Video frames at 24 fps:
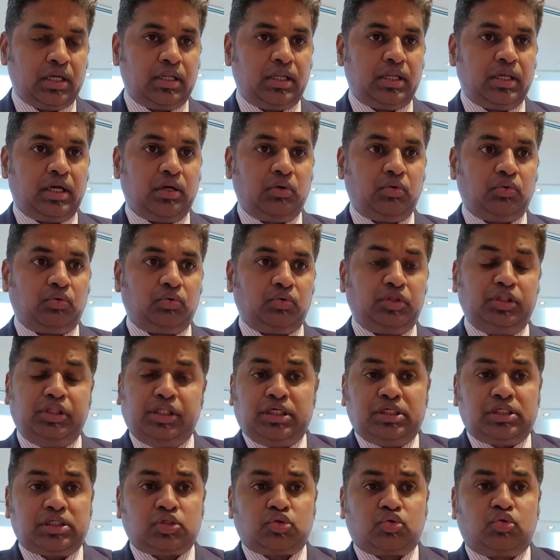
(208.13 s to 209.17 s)
Now,
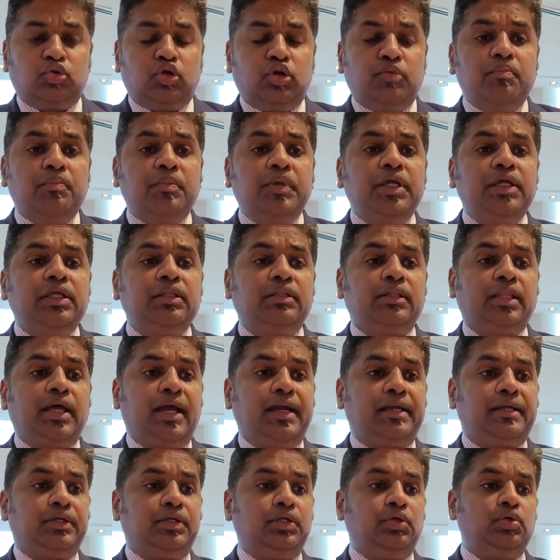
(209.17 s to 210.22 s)
these could mean
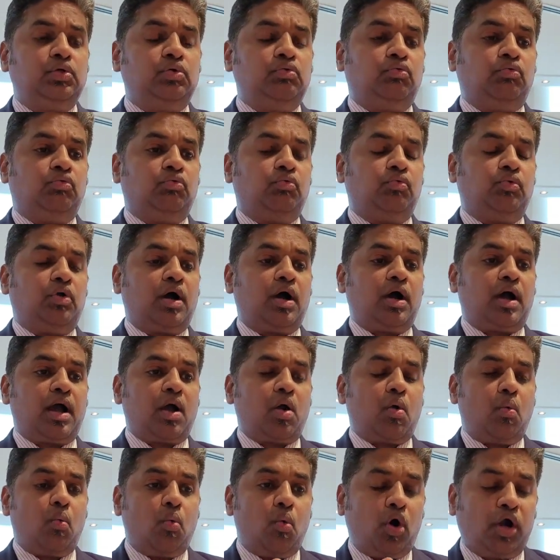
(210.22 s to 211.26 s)
that you
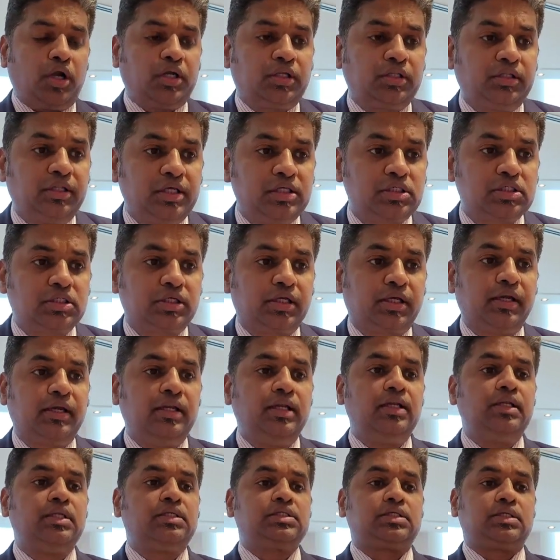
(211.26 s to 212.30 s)
want these
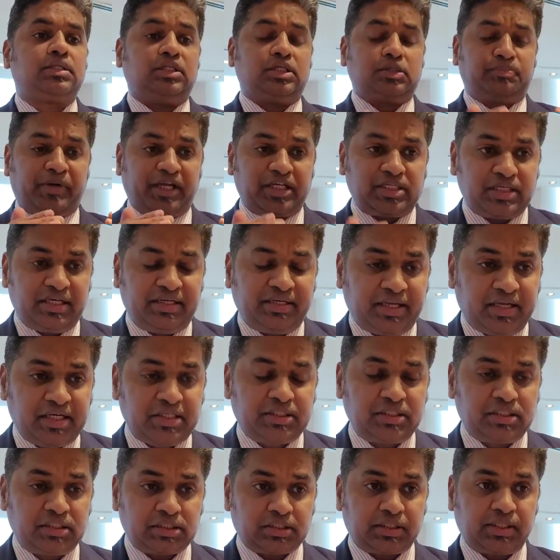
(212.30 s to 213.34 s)
skills, this
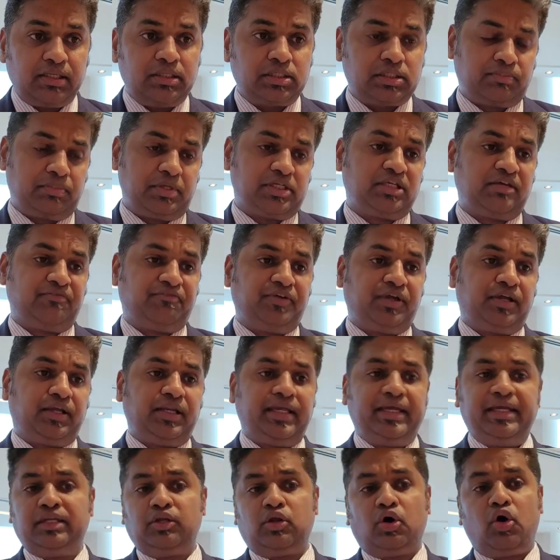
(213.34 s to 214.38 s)
presentation skills
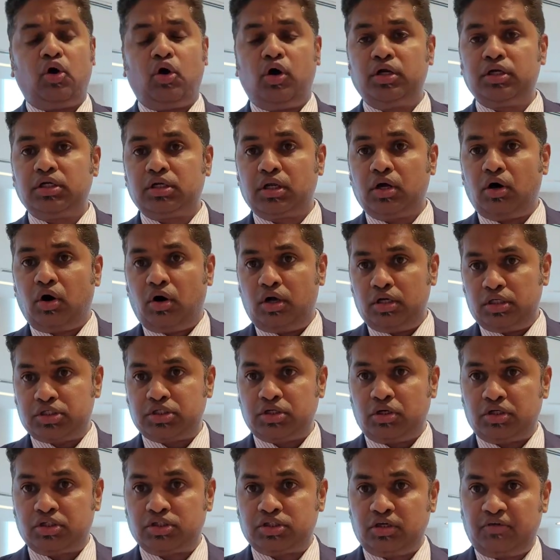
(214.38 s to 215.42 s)
specifically in all
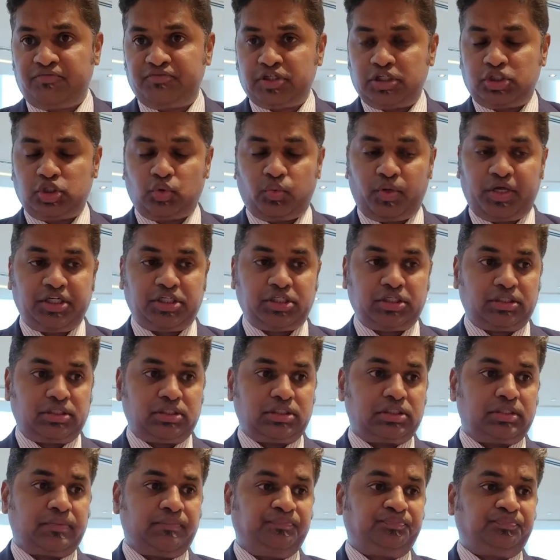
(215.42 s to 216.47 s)
sorts of
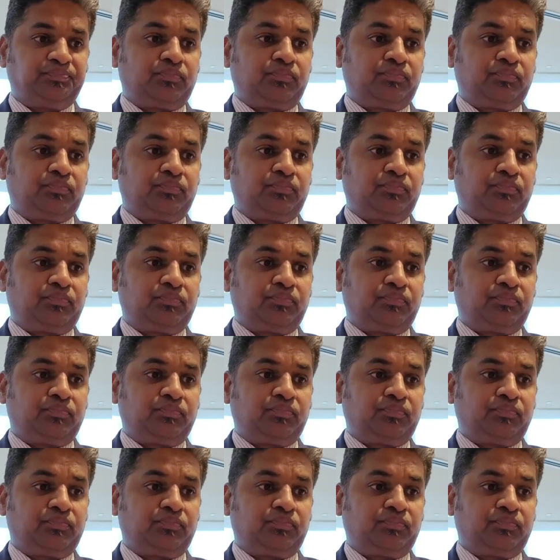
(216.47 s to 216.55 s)
situations.